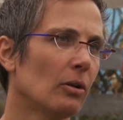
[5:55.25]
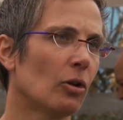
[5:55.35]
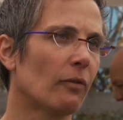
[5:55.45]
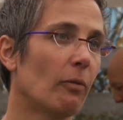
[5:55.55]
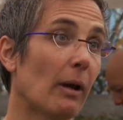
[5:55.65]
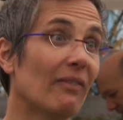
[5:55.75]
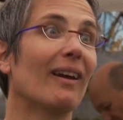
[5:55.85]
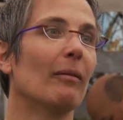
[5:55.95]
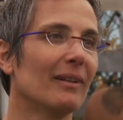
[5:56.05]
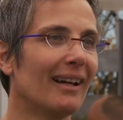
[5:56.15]
cook for my
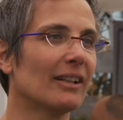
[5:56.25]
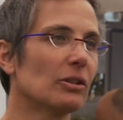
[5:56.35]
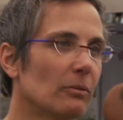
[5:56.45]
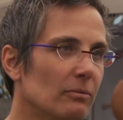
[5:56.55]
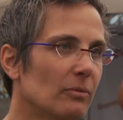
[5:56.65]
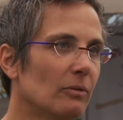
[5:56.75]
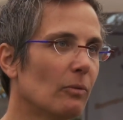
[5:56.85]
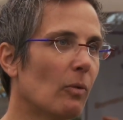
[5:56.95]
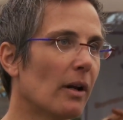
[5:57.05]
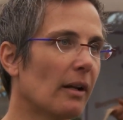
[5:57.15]
family. I actually
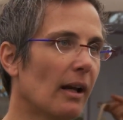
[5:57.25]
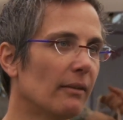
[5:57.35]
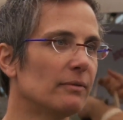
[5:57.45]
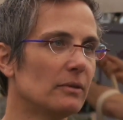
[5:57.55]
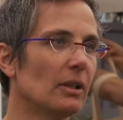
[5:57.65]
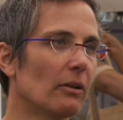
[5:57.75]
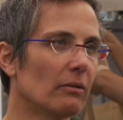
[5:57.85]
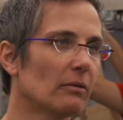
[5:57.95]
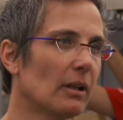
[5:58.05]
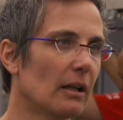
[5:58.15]
wanted to have
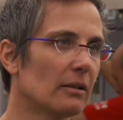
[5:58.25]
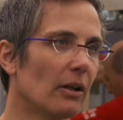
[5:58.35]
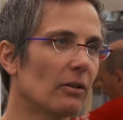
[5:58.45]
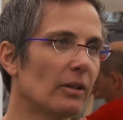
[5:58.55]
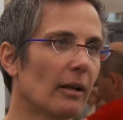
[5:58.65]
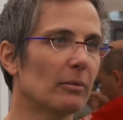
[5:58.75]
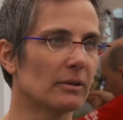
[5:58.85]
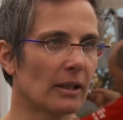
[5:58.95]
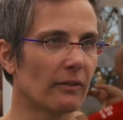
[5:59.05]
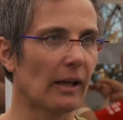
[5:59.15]
dinner at a dinner table
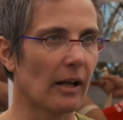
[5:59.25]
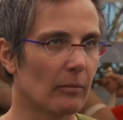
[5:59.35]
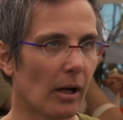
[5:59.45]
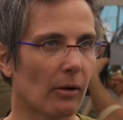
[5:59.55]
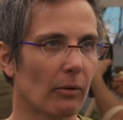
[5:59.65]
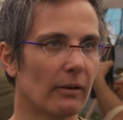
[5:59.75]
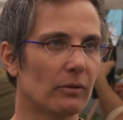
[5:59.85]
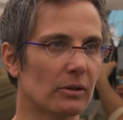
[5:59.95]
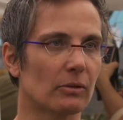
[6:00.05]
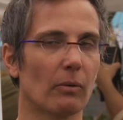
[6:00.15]
instead of out of the microwave,
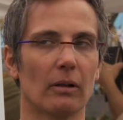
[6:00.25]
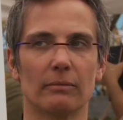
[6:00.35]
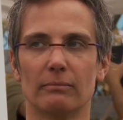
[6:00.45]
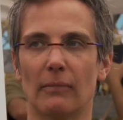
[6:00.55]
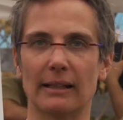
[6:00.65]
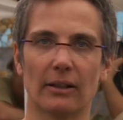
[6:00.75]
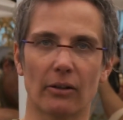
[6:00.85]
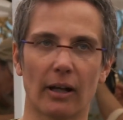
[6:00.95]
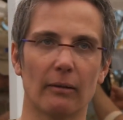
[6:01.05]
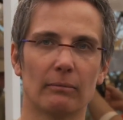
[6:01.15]
which is where my
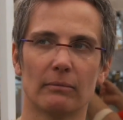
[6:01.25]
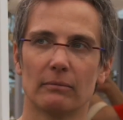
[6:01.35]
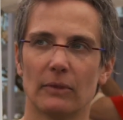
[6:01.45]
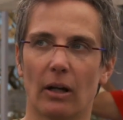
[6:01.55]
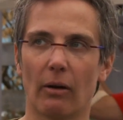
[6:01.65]
dinner came, you